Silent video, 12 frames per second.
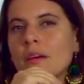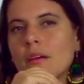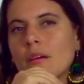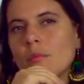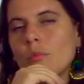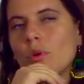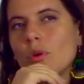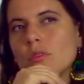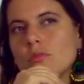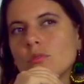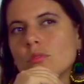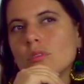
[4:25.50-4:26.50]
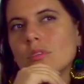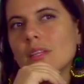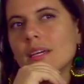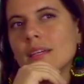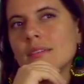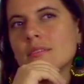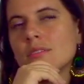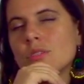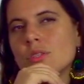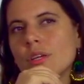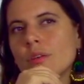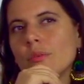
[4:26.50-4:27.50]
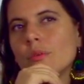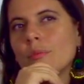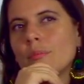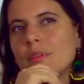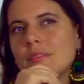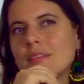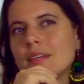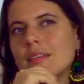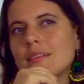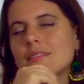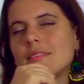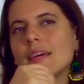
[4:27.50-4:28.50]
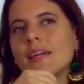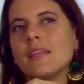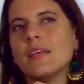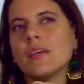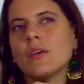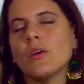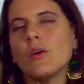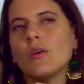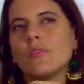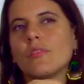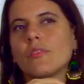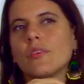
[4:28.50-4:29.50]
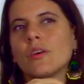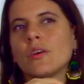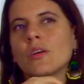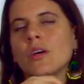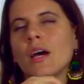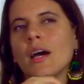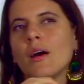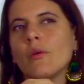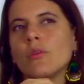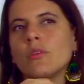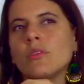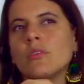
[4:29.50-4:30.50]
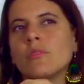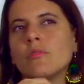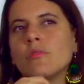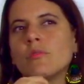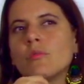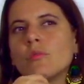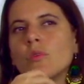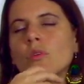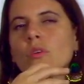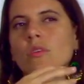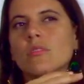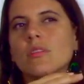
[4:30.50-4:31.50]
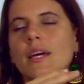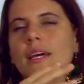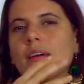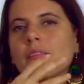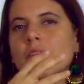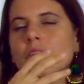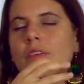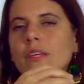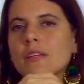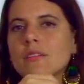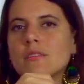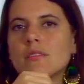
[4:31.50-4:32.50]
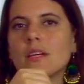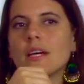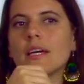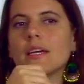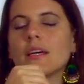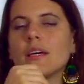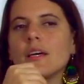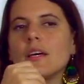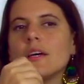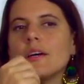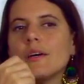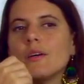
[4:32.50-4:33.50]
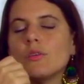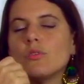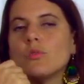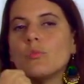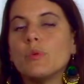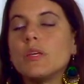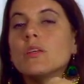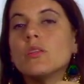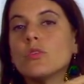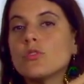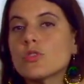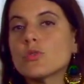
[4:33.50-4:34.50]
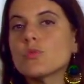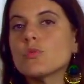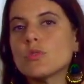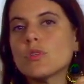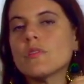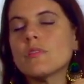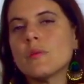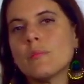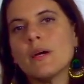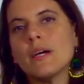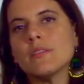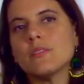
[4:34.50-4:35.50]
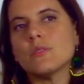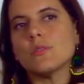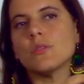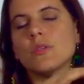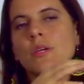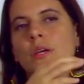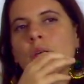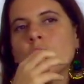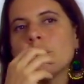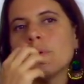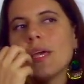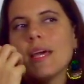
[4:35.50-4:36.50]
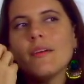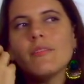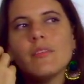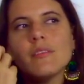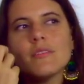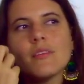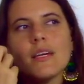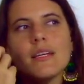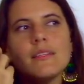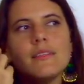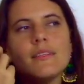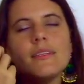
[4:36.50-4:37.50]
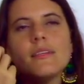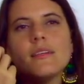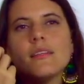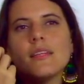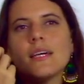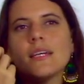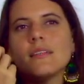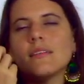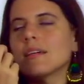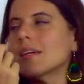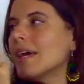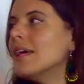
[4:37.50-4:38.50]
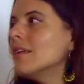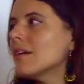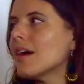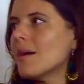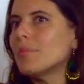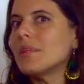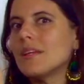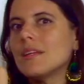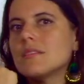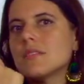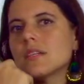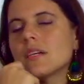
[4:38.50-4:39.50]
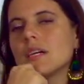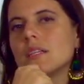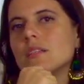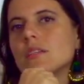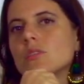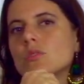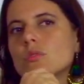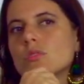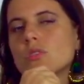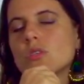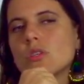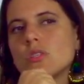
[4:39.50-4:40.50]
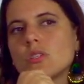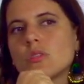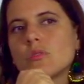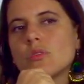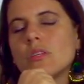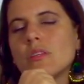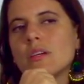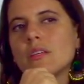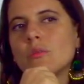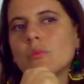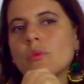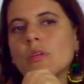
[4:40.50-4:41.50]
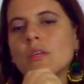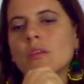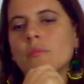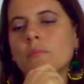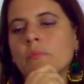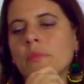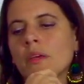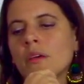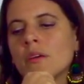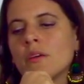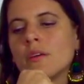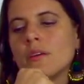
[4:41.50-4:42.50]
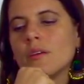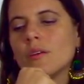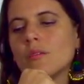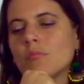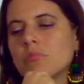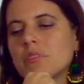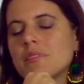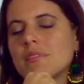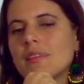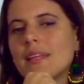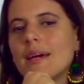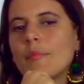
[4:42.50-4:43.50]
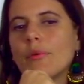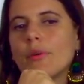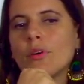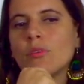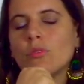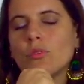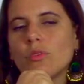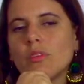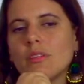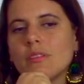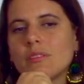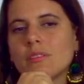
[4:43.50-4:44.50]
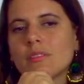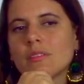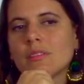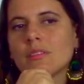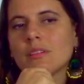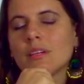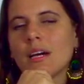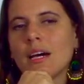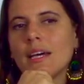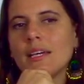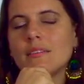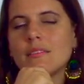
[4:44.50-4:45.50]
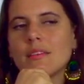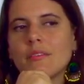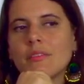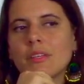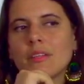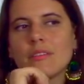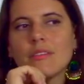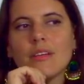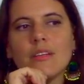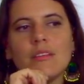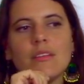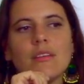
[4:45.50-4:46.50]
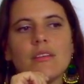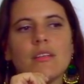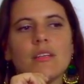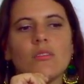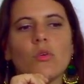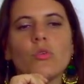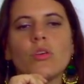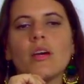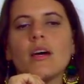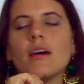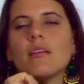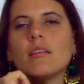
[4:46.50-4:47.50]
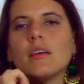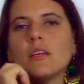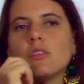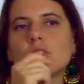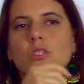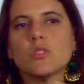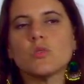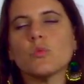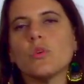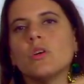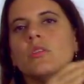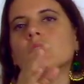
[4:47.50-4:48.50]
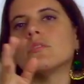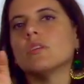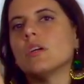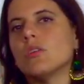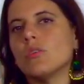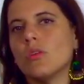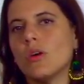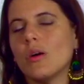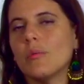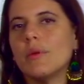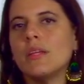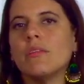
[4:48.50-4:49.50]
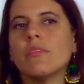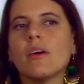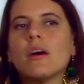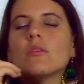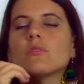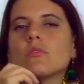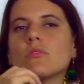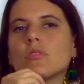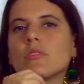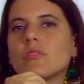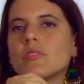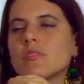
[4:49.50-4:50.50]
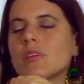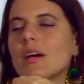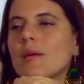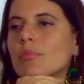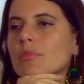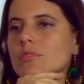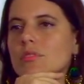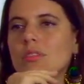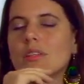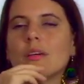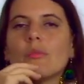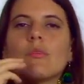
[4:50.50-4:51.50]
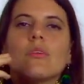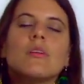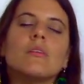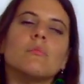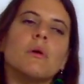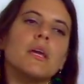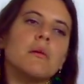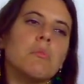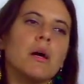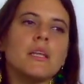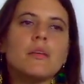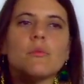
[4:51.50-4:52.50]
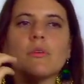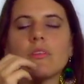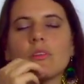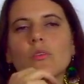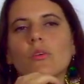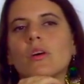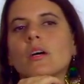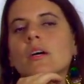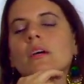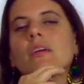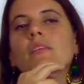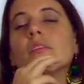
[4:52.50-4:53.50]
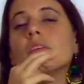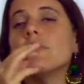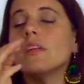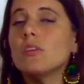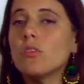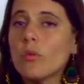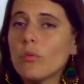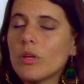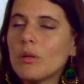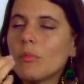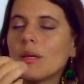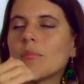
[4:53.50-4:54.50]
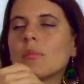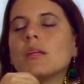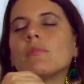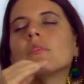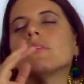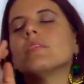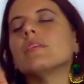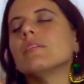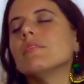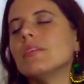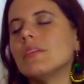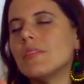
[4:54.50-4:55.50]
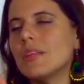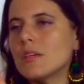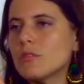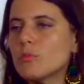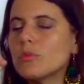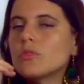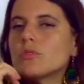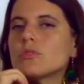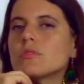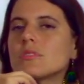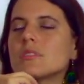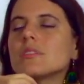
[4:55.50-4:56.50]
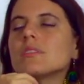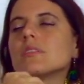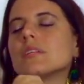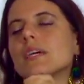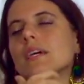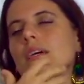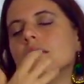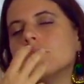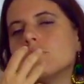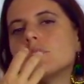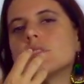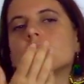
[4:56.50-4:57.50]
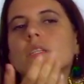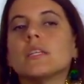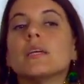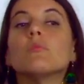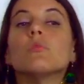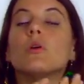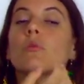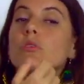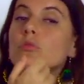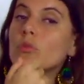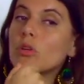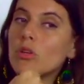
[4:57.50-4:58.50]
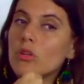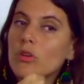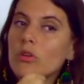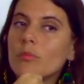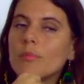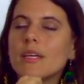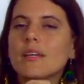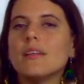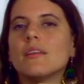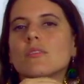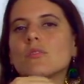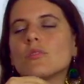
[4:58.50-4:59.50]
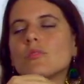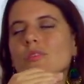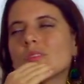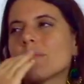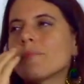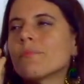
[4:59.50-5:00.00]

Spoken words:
Also, there is a general misunderstanding of how it looks like and feels like to be in the shoes of the master. We have this idea that, again, a capitalistic idea to a certain degree, that we slap onto these guides, having this idea that, oh yeah, they just want, I don't know how many thousands of disciples, and they want to make money with it. Or even if they don't want to make money with it, even if they are spiritual, still they are interested, and they will always want to lure me in, and so forth.